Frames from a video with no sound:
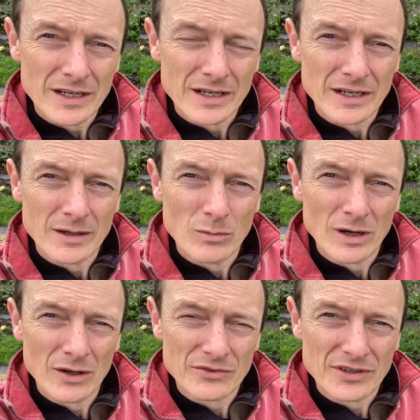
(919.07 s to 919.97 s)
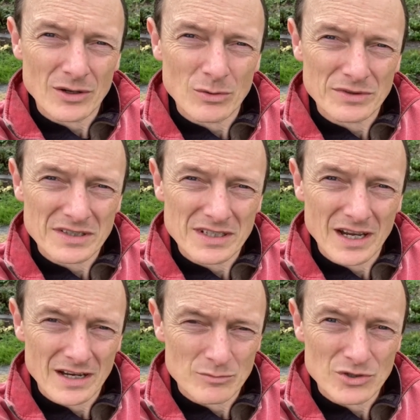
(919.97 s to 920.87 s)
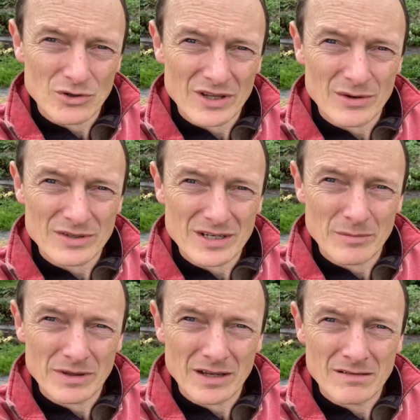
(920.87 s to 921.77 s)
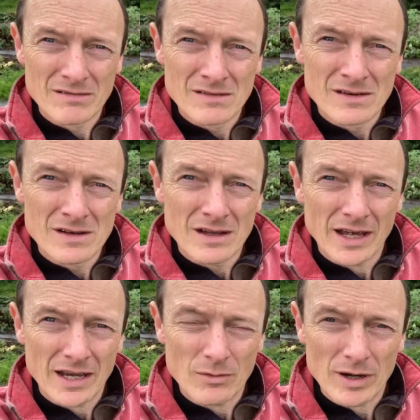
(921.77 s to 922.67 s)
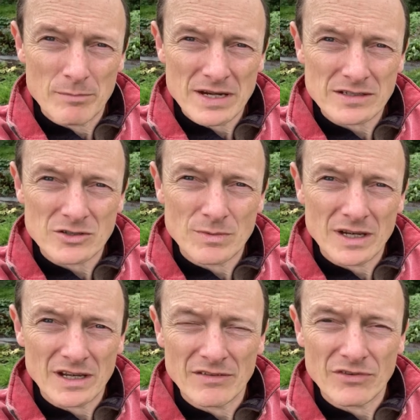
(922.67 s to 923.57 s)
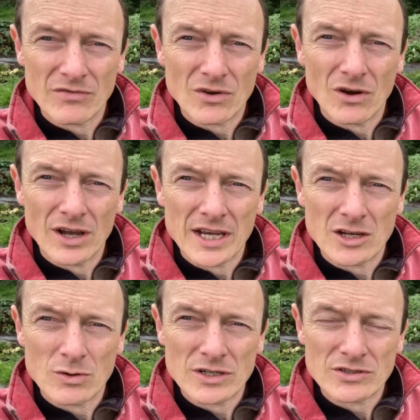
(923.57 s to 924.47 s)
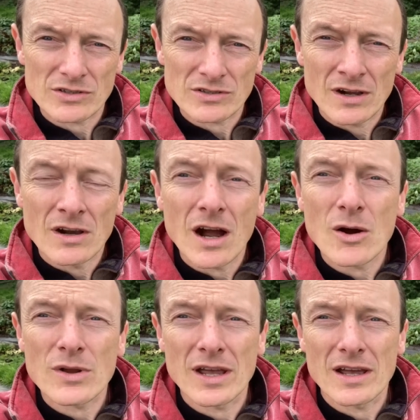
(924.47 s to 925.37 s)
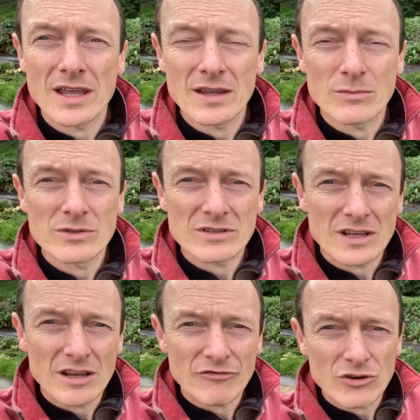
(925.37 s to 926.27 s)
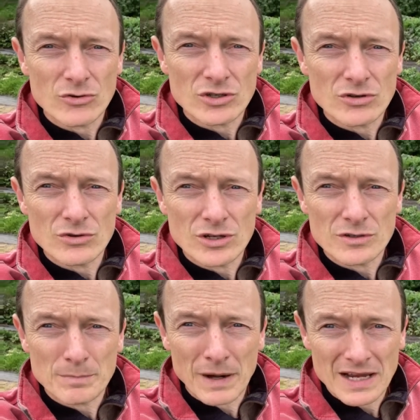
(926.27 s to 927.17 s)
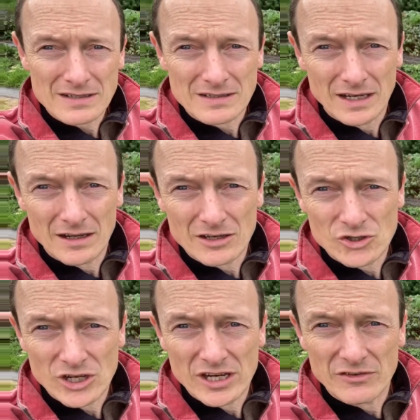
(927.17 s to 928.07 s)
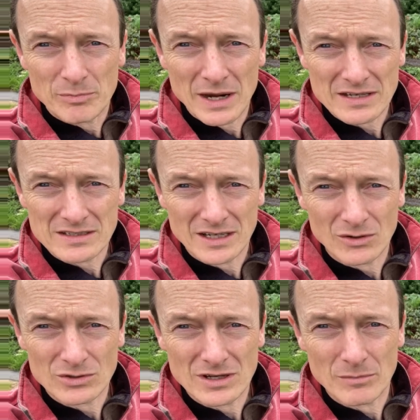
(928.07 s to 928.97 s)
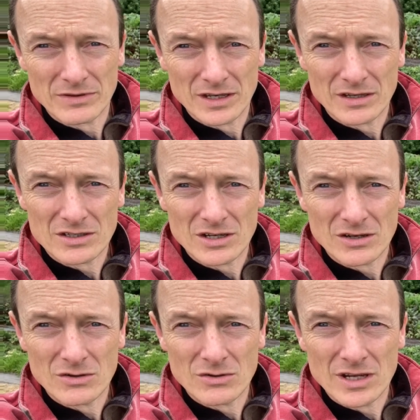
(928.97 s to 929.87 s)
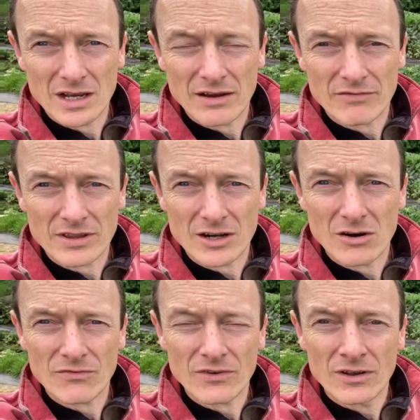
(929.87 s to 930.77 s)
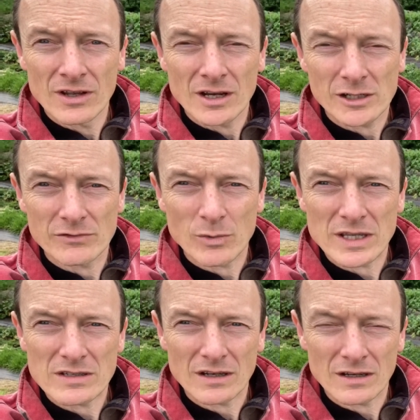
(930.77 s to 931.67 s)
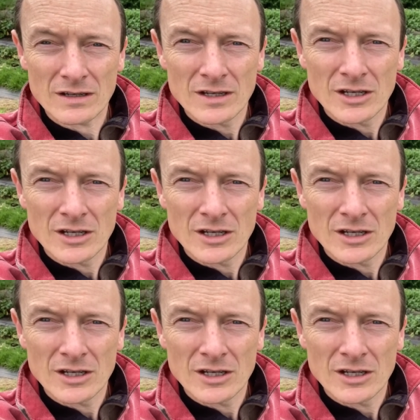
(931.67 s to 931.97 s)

What else did I want to say? I'm sure there was something. Anyway, message me if you've got any questions. Oh yeah, it was, if you do use plastic, like a sheet of plastic or something, to kill everything off over winter,